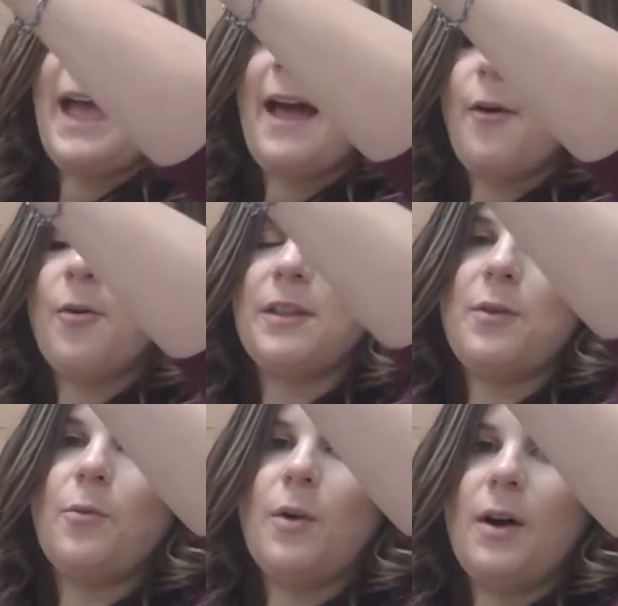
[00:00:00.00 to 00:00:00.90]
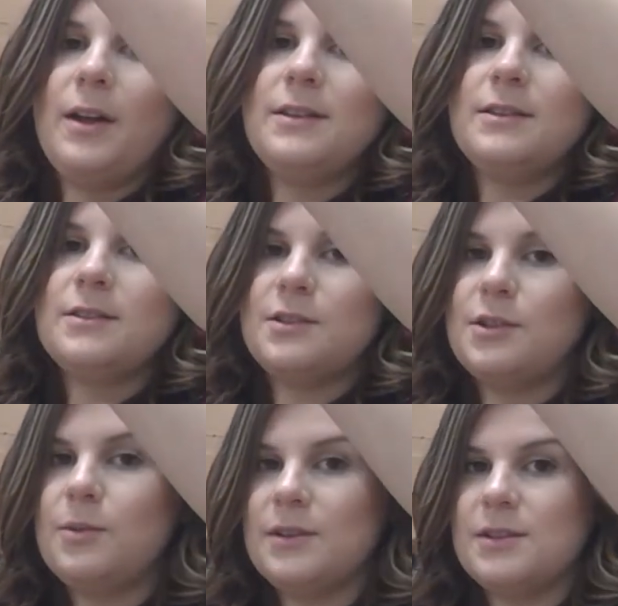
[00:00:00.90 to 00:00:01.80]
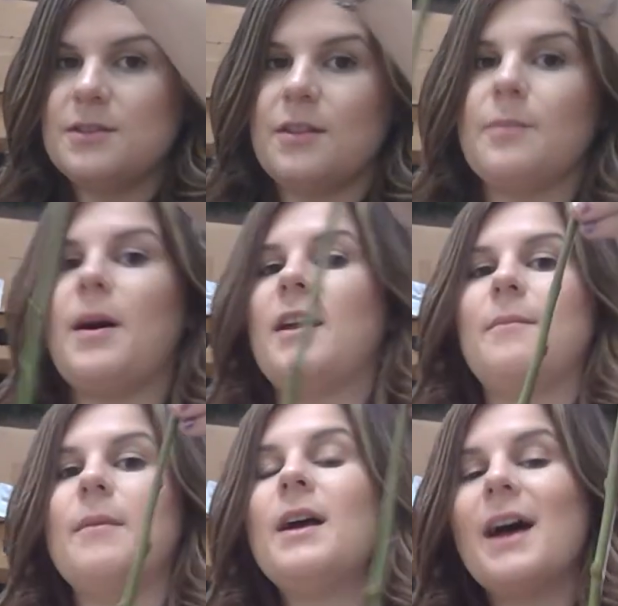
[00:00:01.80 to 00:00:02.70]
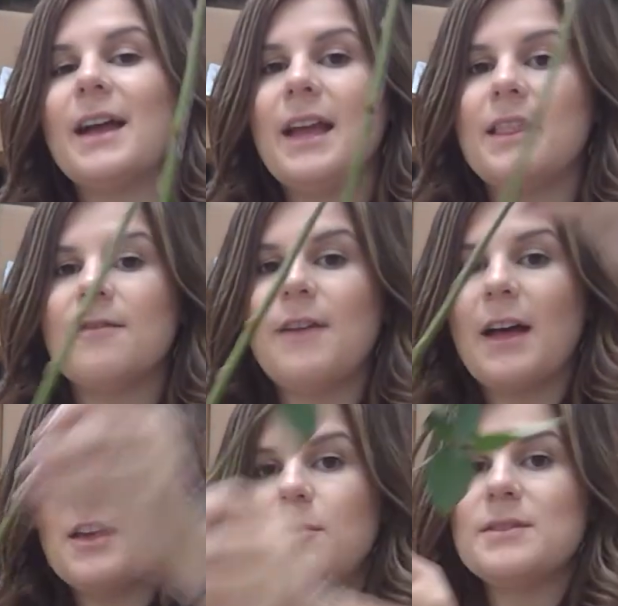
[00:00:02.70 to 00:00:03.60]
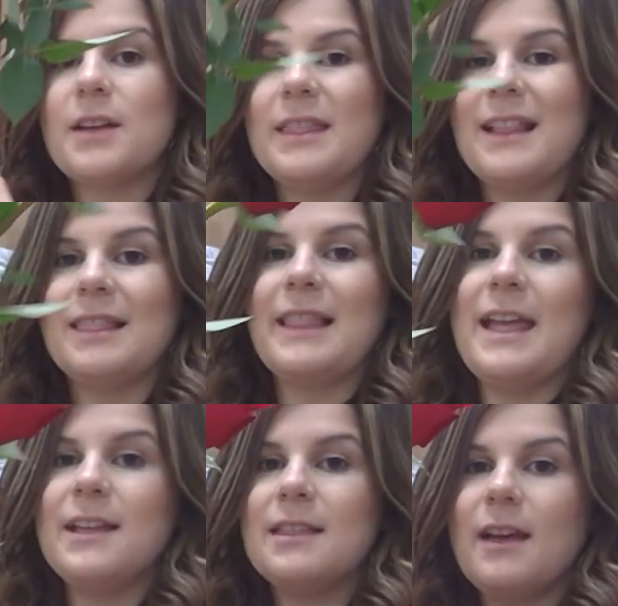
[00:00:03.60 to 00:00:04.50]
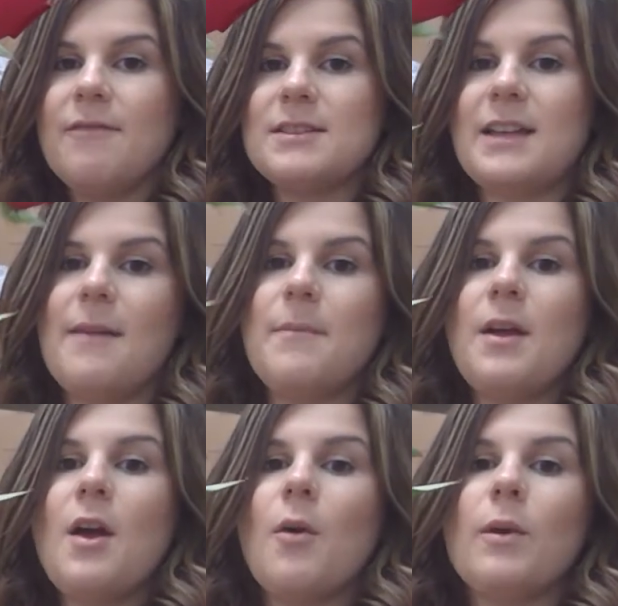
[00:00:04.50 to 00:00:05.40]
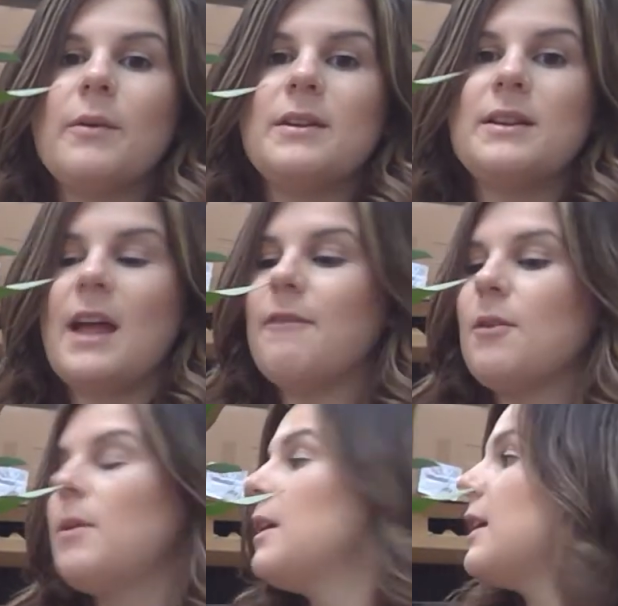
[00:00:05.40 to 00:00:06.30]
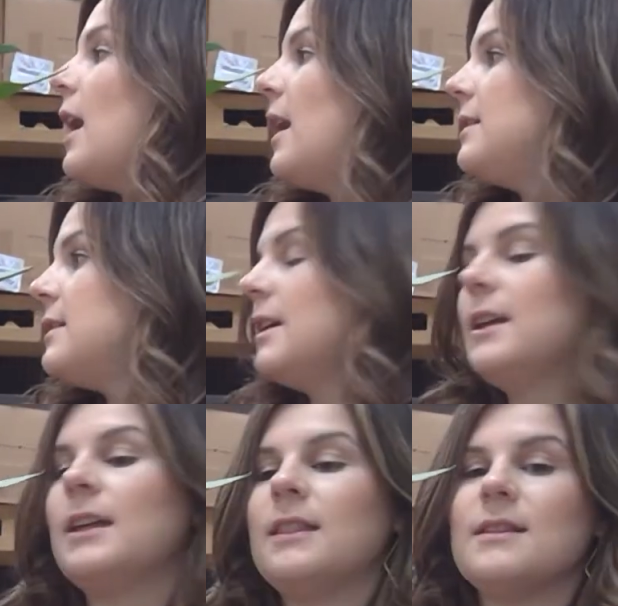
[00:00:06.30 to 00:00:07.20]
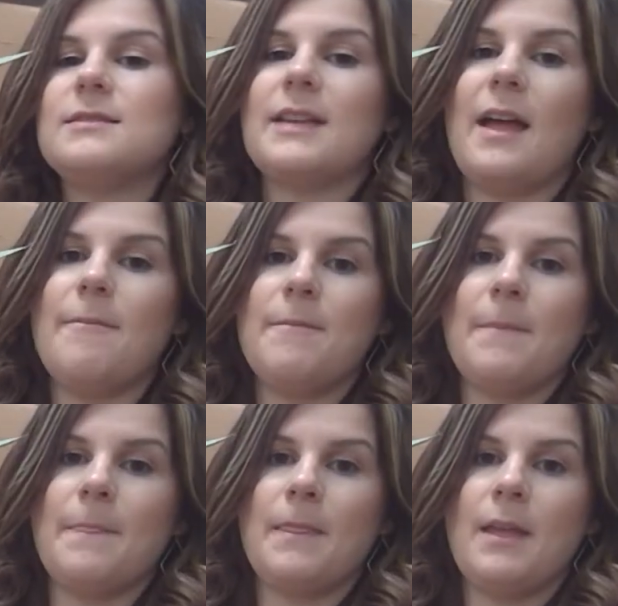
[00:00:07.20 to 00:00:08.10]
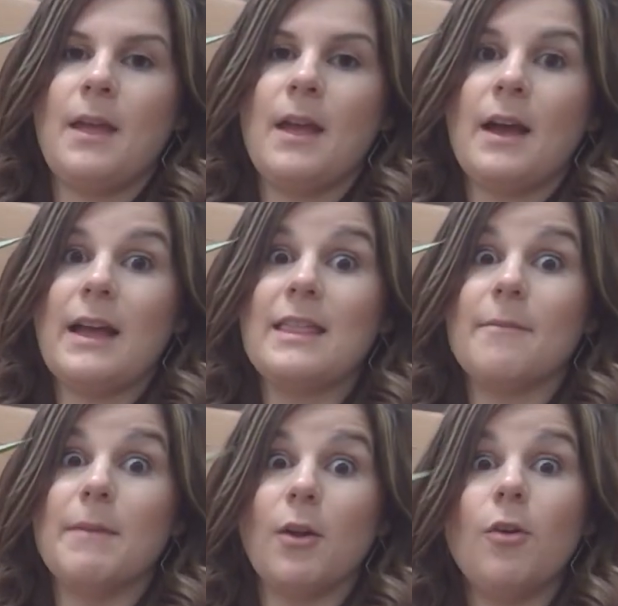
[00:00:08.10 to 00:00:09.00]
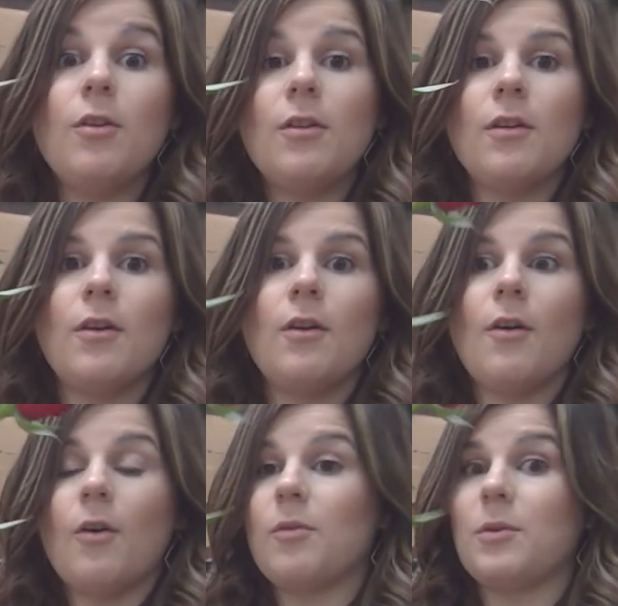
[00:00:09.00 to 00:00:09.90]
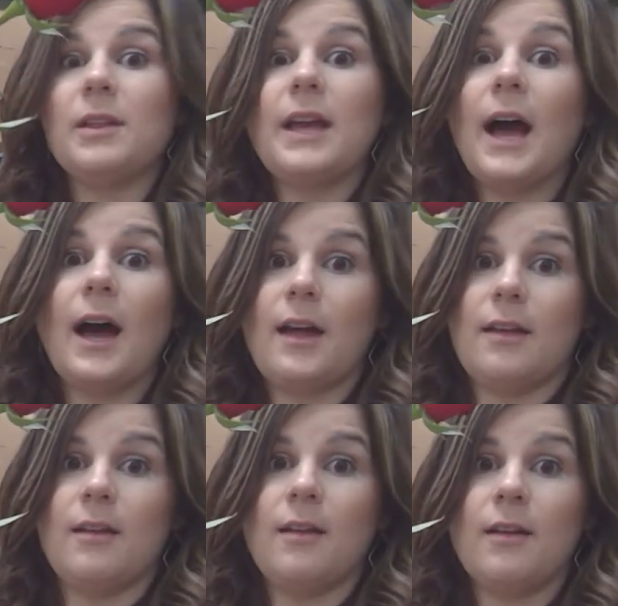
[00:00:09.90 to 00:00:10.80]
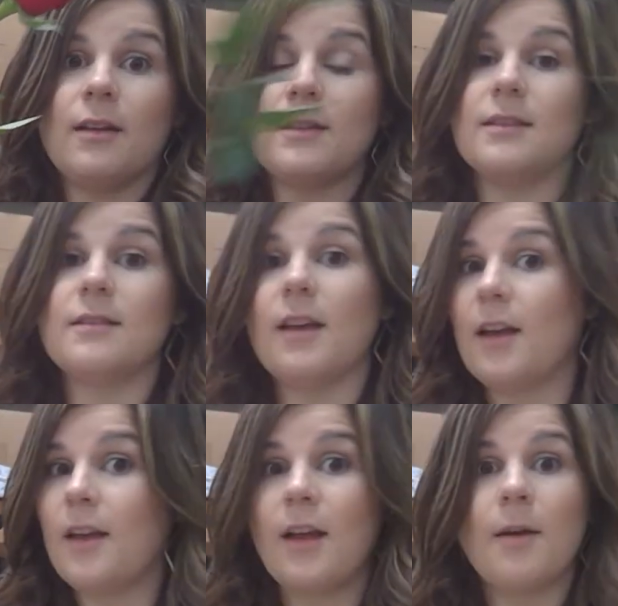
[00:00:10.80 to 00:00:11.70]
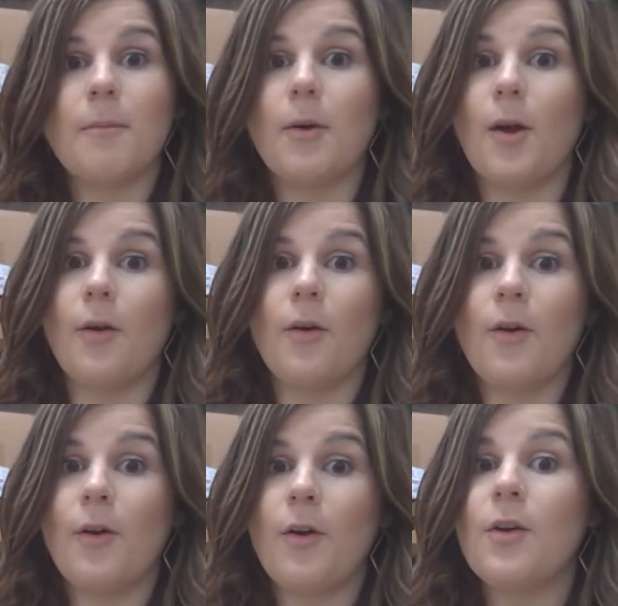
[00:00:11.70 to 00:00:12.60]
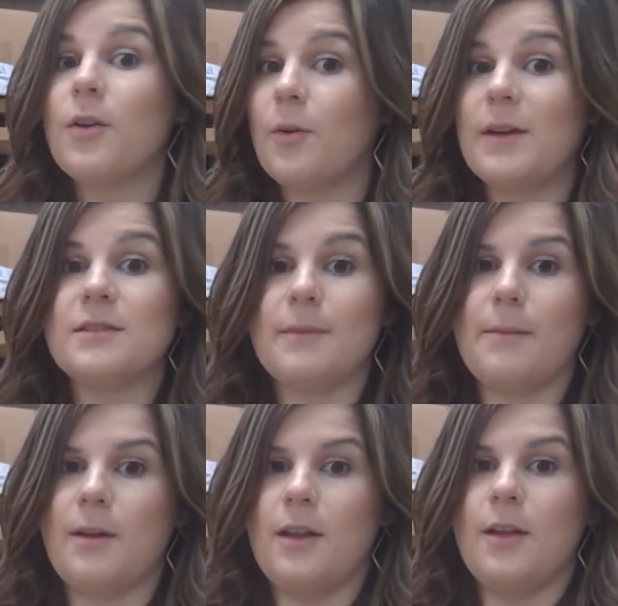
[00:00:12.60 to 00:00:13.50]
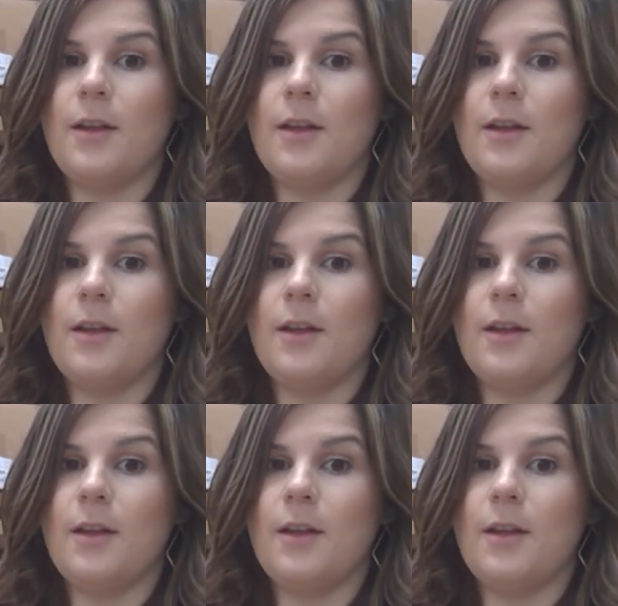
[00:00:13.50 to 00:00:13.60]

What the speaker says: at only 1 to 2 inches on the bottom. Again, the value is on the length of the stem. We would never want to cut the stem in the middle or really high because it's like, bruh, you're wasting my money.